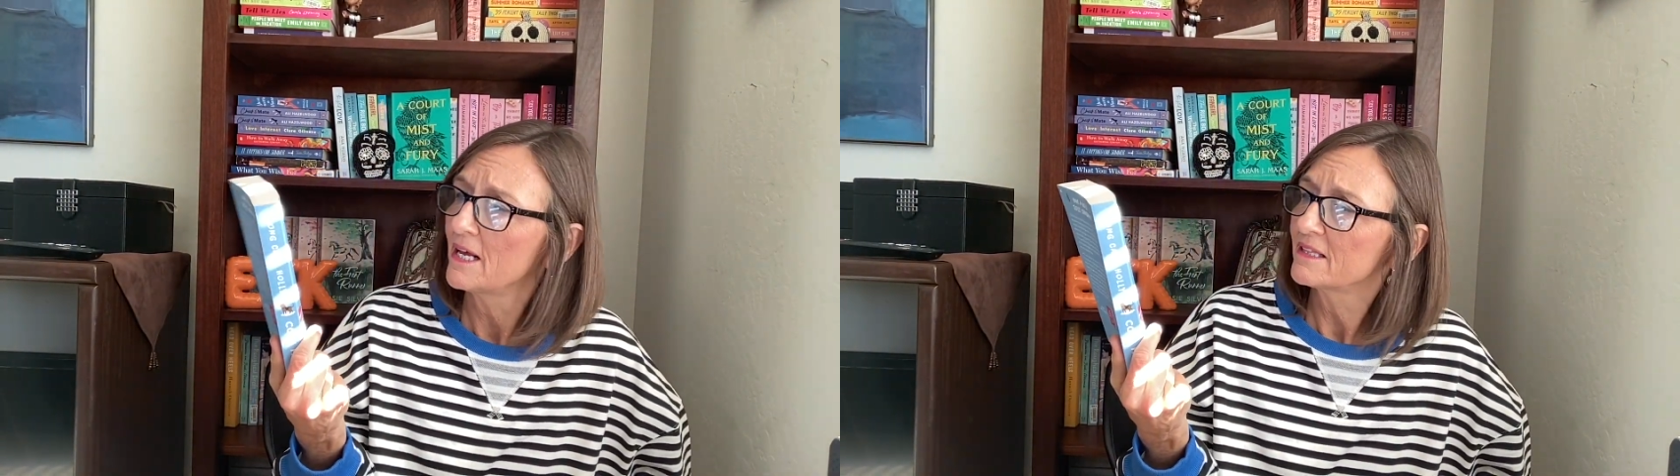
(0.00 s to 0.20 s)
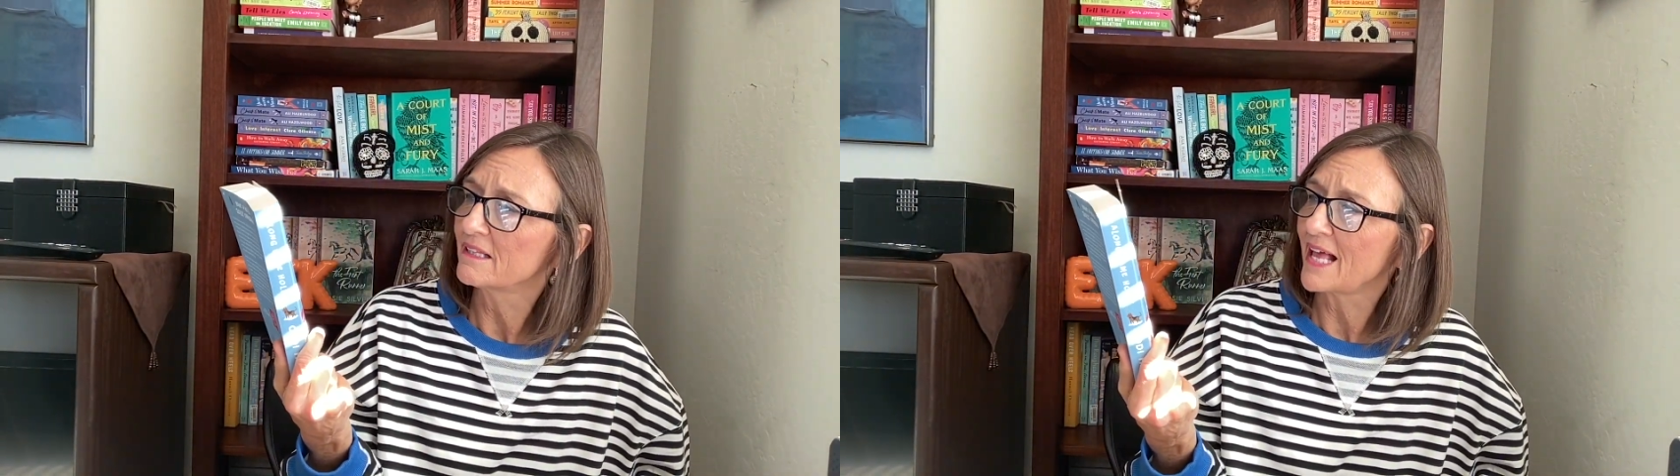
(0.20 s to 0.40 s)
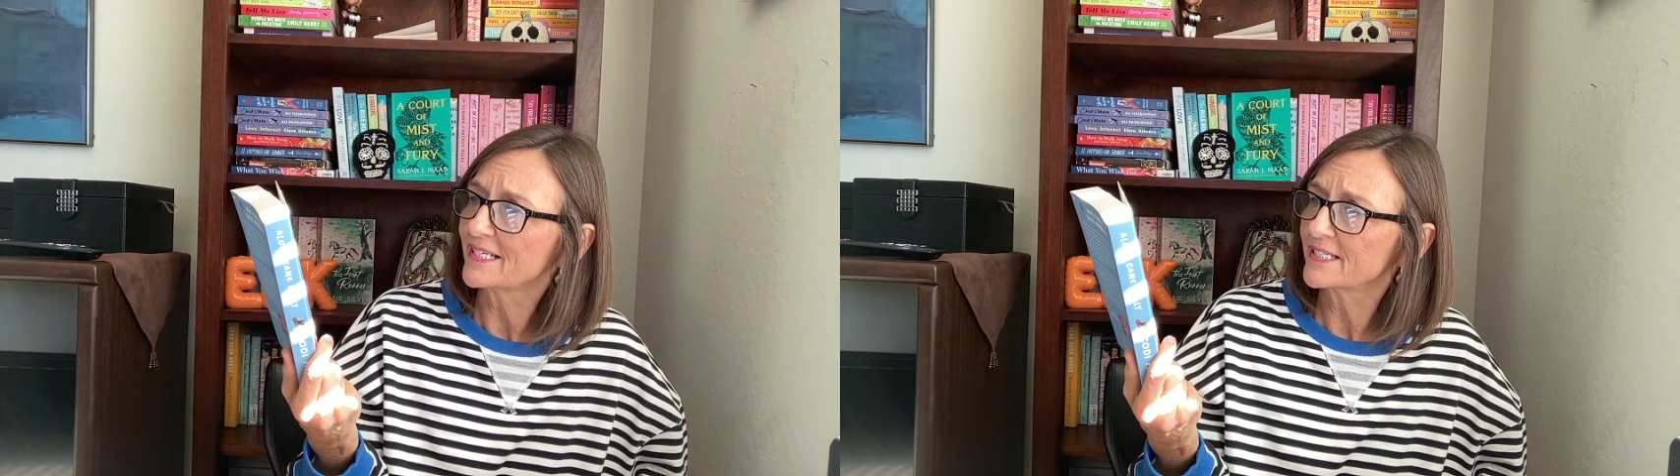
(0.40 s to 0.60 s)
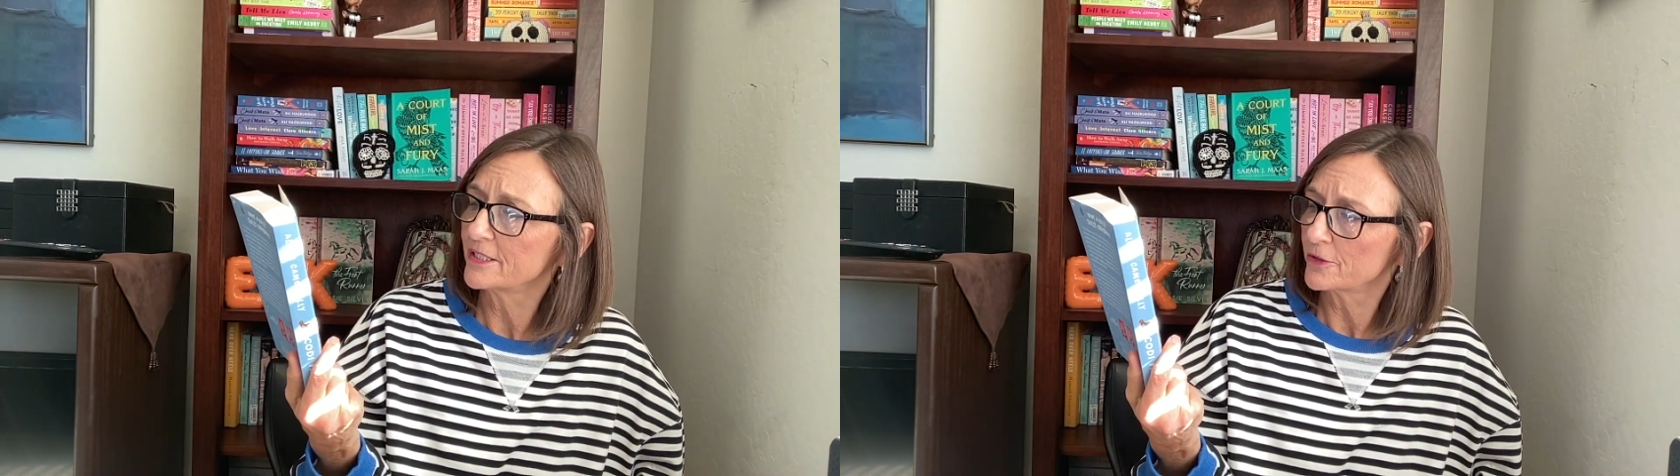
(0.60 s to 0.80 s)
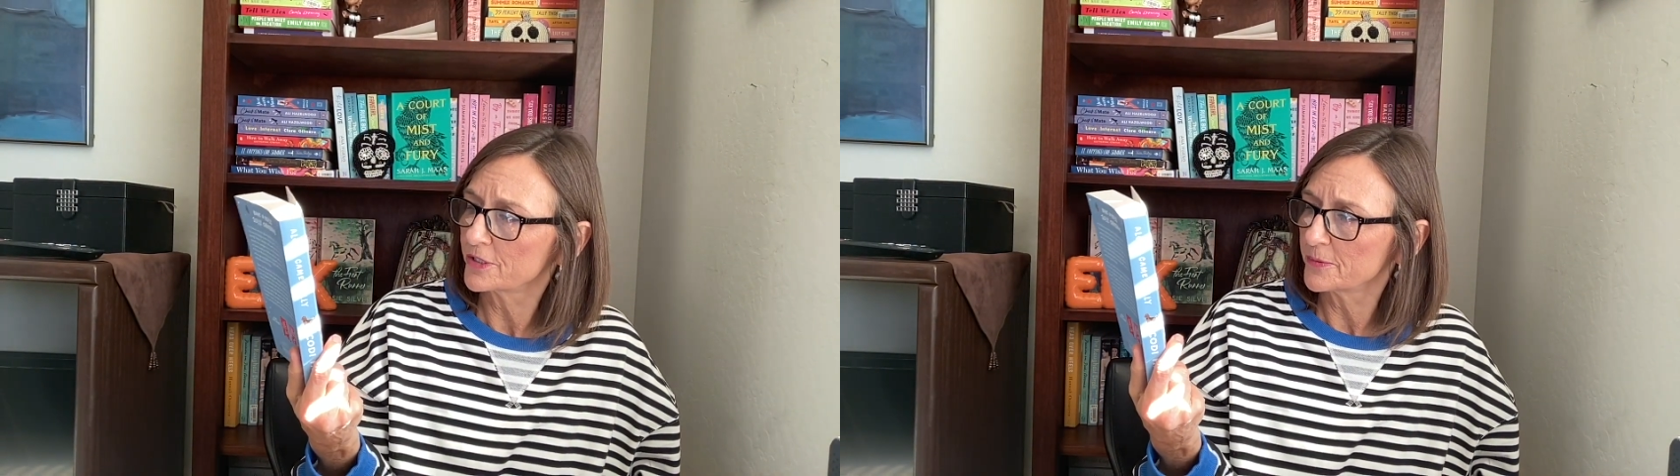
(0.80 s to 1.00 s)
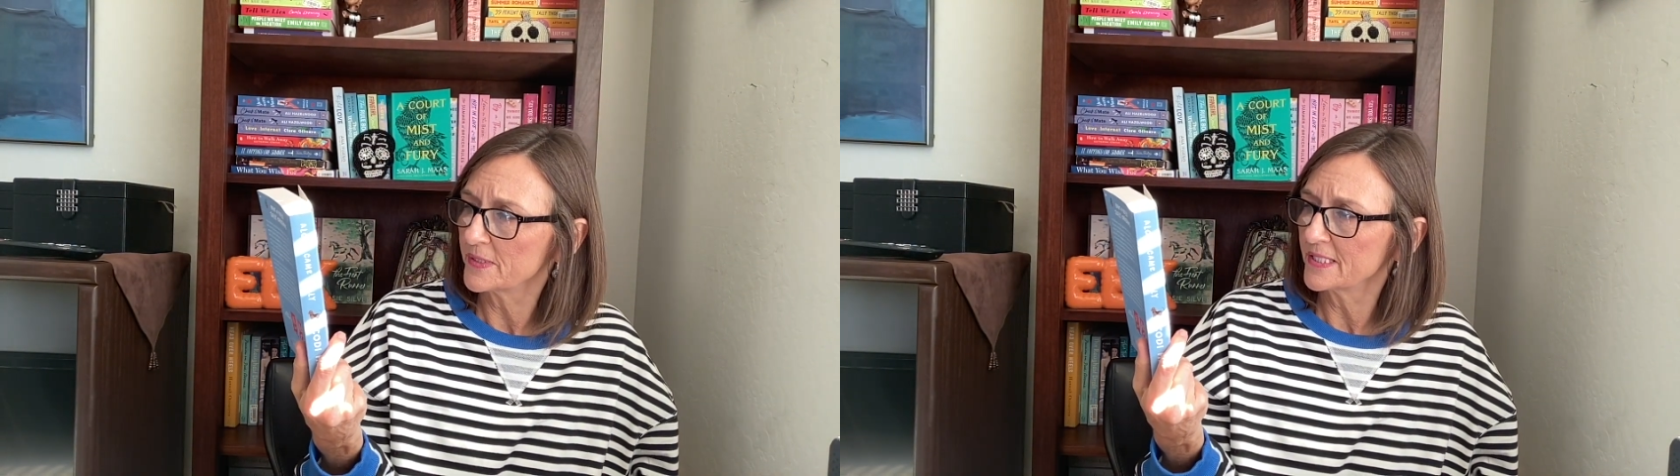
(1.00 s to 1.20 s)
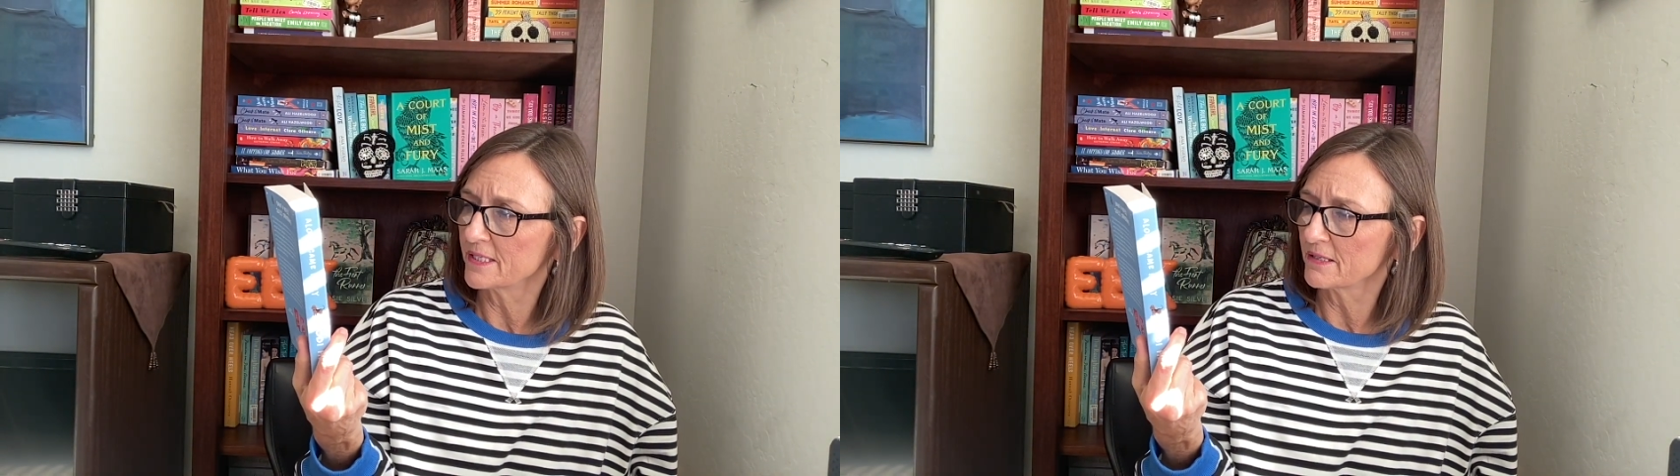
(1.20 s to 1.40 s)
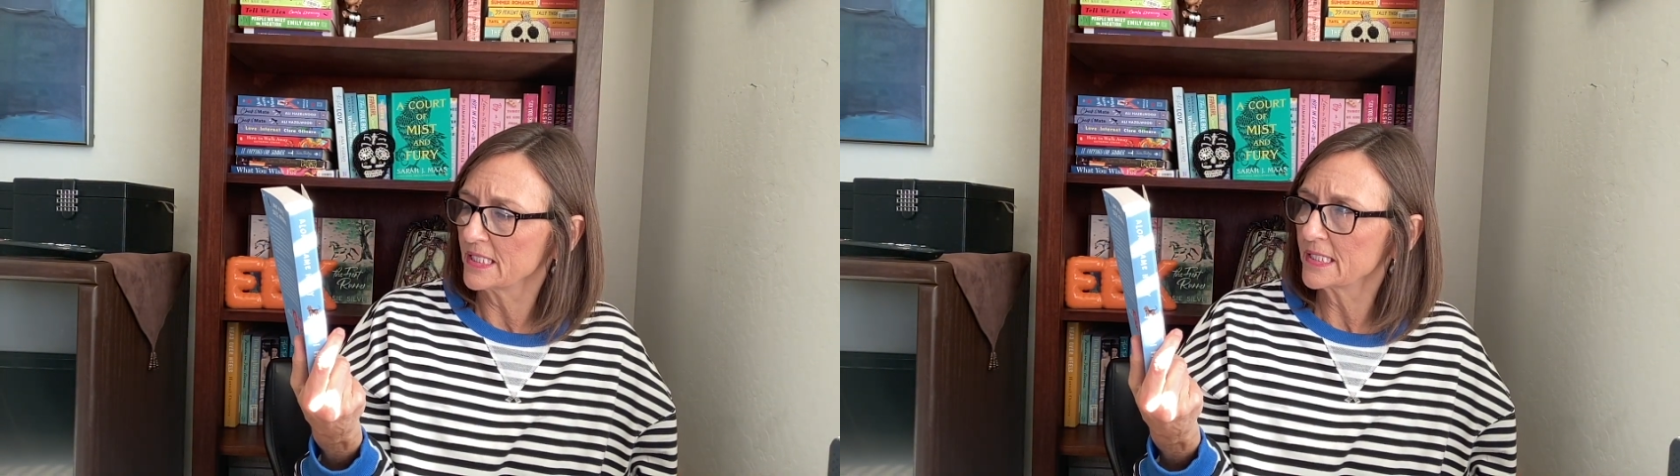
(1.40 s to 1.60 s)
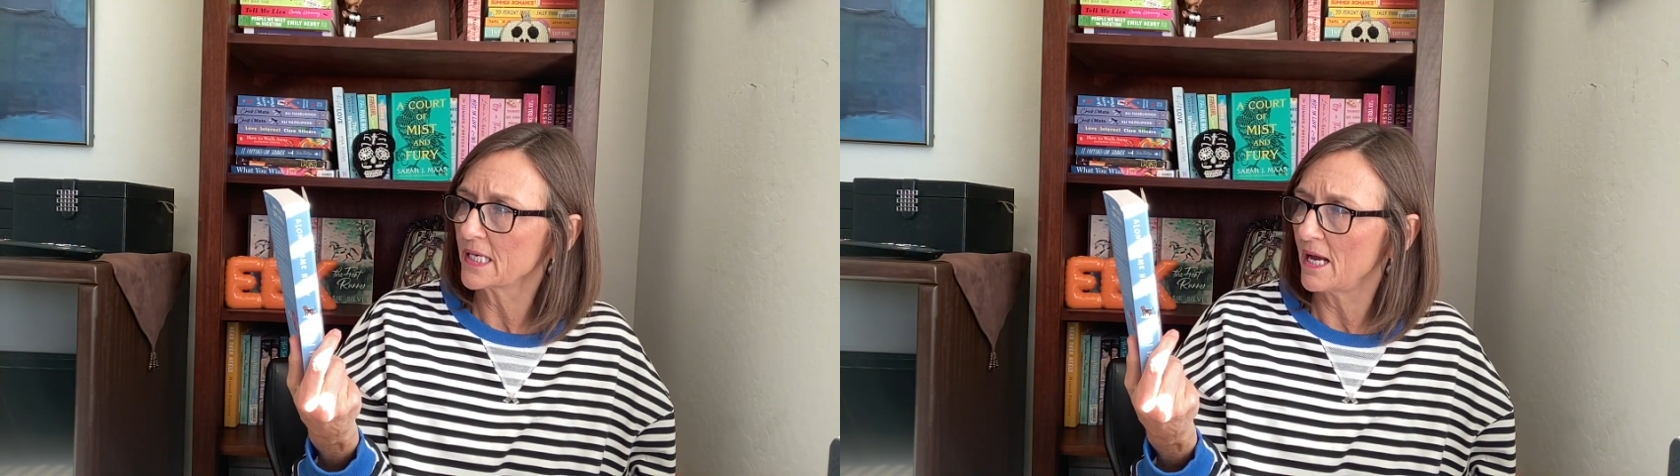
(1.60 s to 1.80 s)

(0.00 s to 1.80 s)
the last in the Christmas series